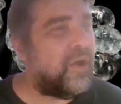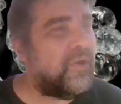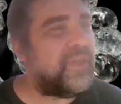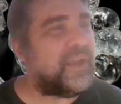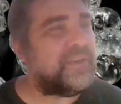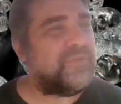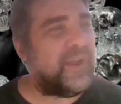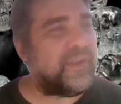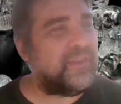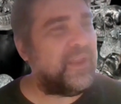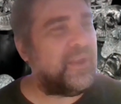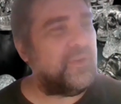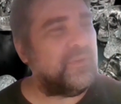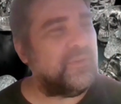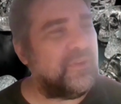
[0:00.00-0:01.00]
Oh, that's right.
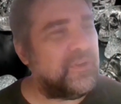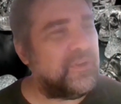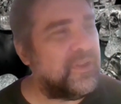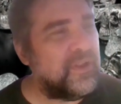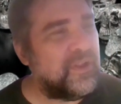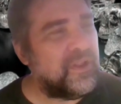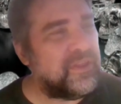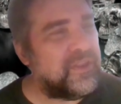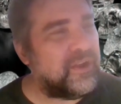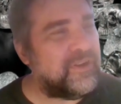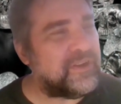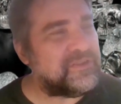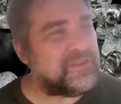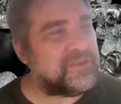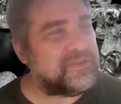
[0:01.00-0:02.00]
The
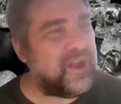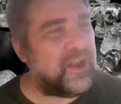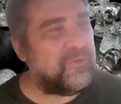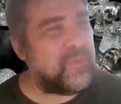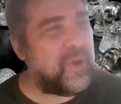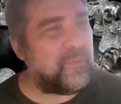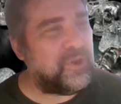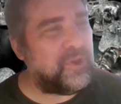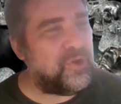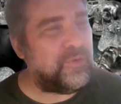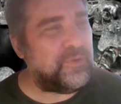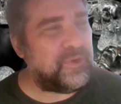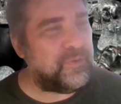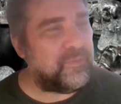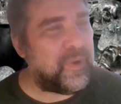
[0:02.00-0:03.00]
Crystal Skull. Remember? Do
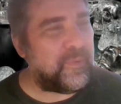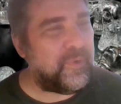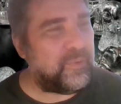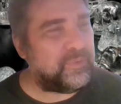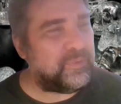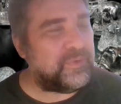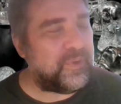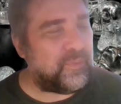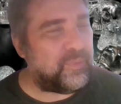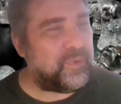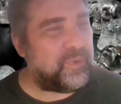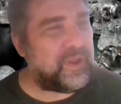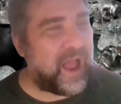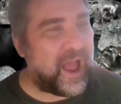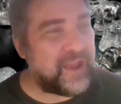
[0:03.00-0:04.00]
you remember?
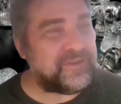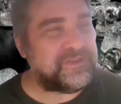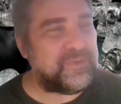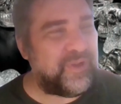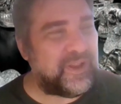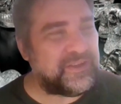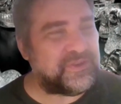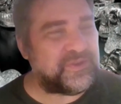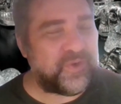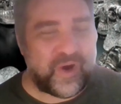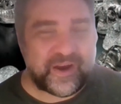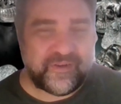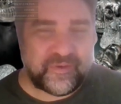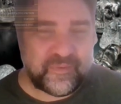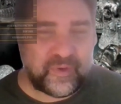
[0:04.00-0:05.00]
I used to play
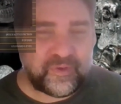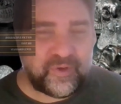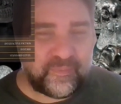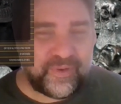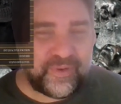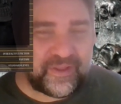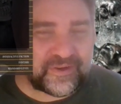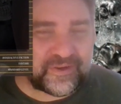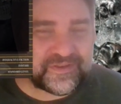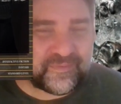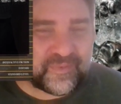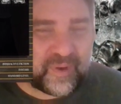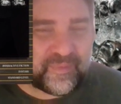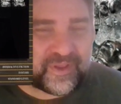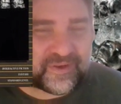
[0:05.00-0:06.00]
Zork. You play those?
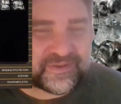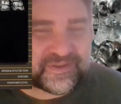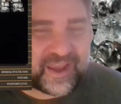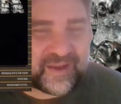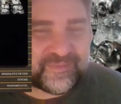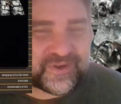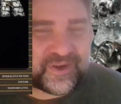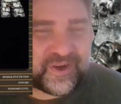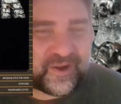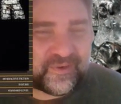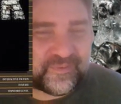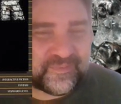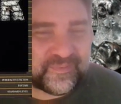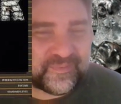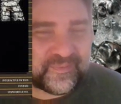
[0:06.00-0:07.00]
Remember those games or
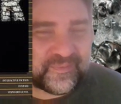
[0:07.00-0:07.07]
no?